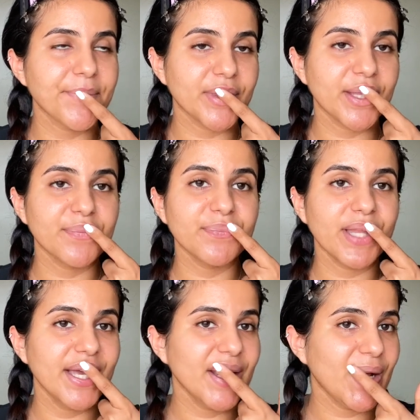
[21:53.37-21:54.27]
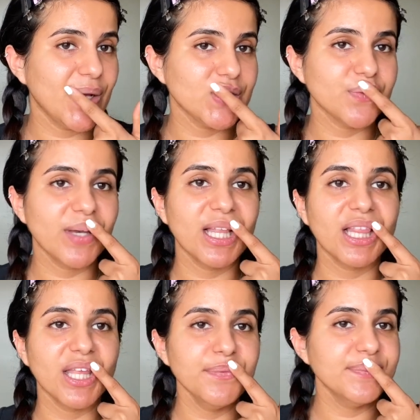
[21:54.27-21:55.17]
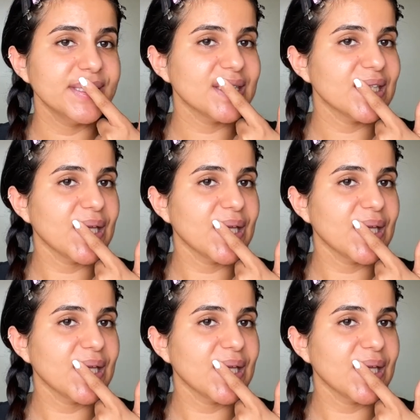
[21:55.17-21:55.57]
apply it onto my lips.